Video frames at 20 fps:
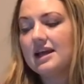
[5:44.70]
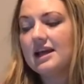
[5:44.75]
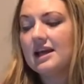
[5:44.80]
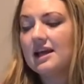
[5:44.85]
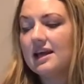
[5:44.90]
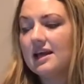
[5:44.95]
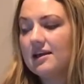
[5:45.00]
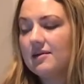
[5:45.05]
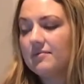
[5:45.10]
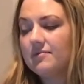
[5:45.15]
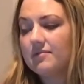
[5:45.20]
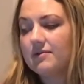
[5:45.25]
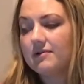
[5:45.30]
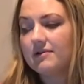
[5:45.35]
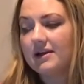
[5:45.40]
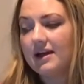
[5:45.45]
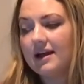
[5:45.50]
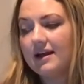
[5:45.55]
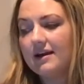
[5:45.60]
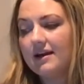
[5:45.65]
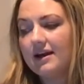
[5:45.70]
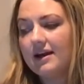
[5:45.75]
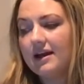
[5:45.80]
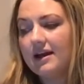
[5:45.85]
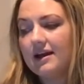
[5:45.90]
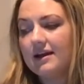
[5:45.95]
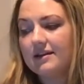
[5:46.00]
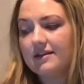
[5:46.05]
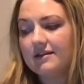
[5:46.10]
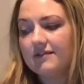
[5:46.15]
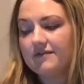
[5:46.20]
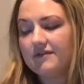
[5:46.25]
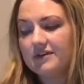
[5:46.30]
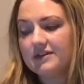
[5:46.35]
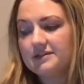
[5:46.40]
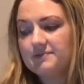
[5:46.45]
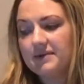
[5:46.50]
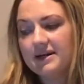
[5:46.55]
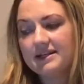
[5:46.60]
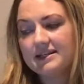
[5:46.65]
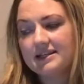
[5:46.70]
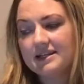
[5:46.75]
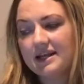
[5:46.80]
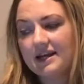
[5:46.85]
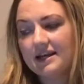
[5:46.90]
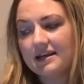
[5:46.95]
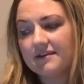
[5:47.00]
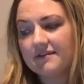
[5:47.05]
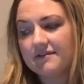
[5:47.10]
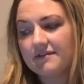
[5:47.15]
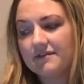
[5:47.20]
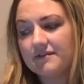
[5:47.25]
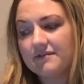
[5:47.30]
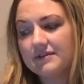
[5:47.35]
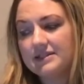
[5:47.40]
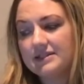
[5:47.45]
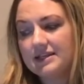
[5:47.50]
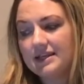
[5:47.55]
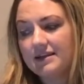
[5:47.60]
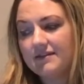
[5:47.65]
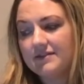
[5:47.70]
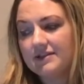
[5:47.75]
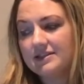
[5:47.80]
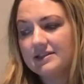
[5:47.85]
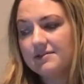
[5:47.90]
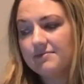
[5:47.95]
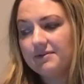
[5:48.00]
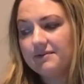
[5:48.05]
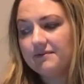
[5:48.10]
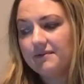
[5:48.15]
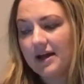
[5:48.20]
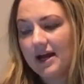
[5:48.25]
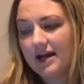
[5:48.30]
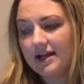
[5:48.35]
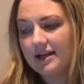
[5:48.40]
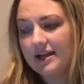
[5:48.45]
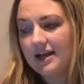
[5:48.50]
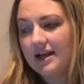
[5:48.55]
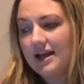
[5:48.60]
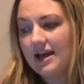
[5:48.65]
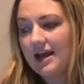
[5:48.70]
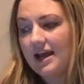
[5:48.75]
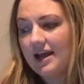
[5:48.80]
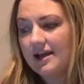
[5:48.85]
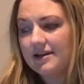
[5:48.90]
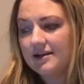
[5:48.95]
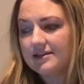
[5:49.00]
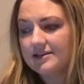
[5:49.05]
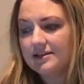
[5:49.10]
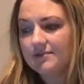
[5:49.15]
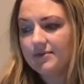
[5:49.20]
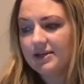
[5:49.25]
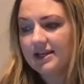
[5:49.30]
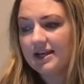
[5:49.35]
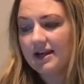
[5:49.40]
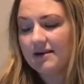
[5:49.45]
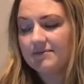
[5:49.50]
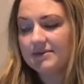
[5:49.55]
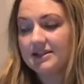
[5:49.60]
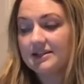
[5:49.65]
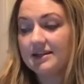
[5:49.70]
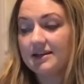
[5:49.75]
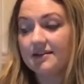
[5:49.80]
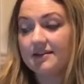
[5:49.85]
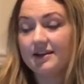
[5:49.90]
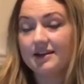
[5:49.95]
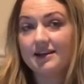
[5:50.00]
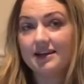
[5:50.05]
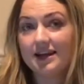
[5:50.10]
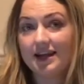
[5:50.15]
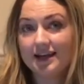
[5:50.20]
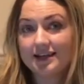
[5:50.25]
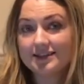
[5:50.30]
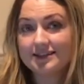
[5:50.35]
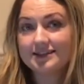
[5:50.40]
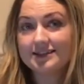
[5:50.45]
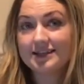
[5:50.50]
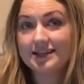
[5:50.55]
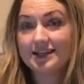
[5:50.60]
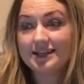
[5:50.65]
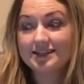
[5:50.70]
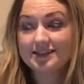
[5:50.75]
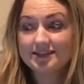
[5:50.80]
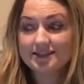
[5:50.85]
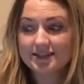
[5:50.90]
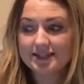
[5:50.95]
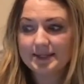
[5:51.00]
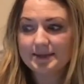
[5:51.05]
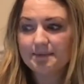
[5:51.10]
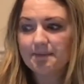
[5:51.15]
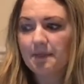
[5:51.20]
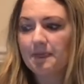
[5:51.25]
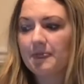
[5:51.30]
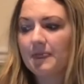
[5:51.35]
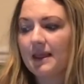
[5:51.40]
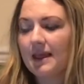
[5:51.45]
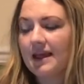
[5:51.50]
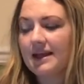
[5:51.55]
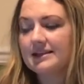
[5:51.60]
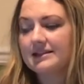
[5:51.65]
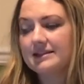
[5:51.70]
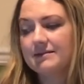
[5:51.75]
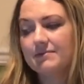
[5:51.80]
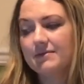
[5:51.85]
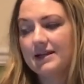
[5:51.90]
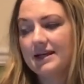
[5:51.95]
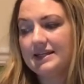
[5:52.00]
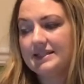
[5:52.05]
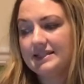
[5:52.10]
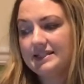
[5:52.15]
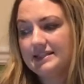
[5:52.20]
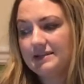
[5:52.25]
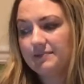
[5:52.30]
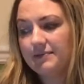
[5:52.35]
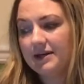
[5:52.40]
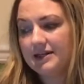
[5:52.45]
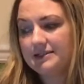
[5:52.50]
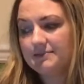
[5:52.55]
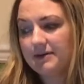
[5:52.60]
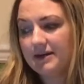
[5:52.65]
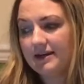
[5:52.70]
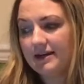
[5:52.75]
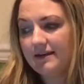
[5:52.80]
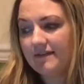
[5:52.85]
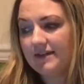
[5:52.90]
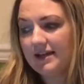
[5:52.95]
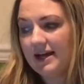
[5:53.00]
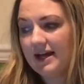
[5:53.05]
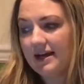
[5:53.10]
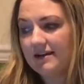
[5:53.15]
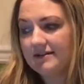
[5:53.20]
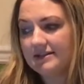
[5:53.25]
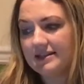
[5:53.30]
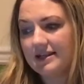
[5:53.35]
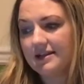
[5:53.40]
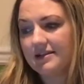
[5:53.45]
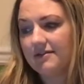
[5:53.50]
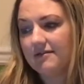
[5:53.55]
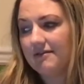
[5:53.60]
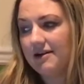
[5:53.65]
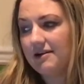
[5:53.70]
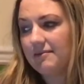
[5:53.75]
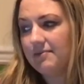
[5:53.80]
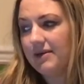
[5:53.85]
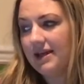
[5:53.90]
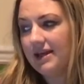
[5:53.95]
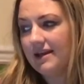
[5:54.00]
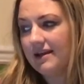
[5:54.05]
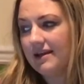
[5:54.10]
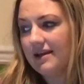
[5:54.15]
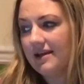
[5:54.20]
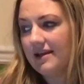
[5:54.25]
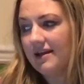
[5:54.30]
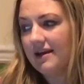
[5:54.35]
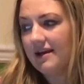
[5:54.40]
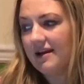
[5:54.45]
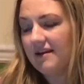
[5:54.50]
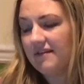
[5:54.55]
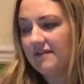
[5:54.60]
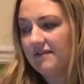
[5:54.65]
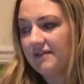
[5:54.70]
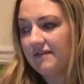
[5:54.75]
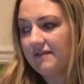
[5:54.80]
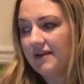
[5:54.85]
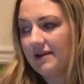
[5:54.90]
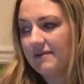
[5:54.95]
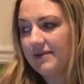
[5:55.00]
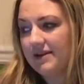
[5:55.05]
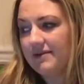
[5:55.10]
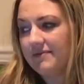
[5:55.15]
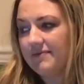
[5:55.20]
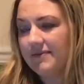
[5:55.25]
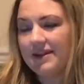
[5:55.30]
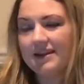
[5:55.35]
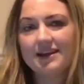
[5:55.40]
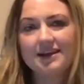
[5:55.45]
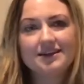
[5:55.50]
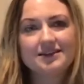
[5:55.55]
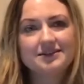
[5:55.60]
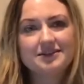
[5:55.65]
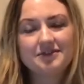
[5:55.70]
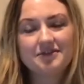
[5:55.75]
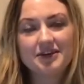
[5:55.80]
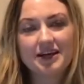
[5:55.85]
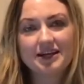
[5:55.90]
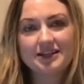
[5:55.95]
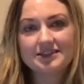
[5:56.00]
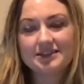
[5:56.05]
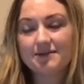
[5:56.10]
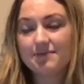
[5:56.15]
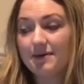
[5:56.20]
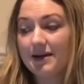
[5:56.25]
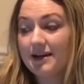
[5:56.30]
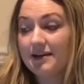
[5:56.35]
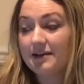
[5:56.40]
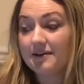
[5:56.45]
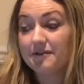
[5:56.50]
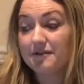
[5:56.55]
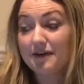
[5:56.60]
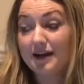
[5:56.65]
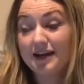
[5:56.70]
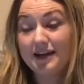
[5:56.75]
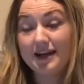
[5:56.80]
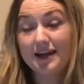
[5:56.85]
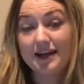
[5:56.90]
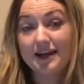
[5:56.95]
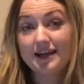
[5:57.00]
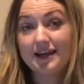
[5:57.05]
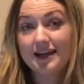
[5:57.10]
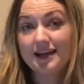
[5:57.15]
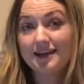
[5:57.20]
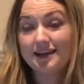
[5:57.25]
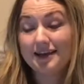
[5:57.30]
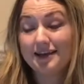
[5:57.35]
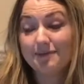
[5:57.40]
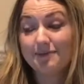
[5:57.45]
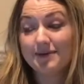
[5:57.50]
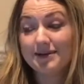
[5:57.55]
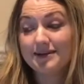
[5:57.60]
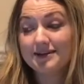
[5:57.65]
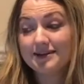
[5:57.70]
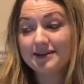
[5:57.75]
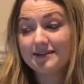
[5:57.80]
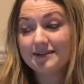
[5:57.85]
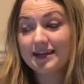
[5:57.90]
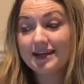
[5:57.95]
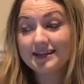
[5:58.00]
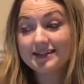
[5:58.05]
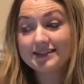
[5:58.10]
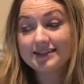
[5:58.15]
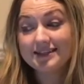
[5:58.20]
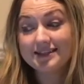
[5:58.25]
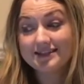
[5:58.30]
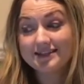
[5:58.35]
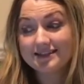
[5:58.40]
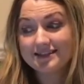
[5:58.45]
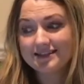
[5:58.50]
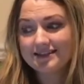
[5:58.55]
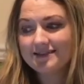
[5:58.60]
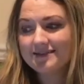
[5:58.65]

In Bulgaria, the first painted egg received should be red, and it should be kept until the next Easter. It symbolizes the prosperity of the house and the well-being of the family. So you guys could paint a red egg and keep it until next Easter.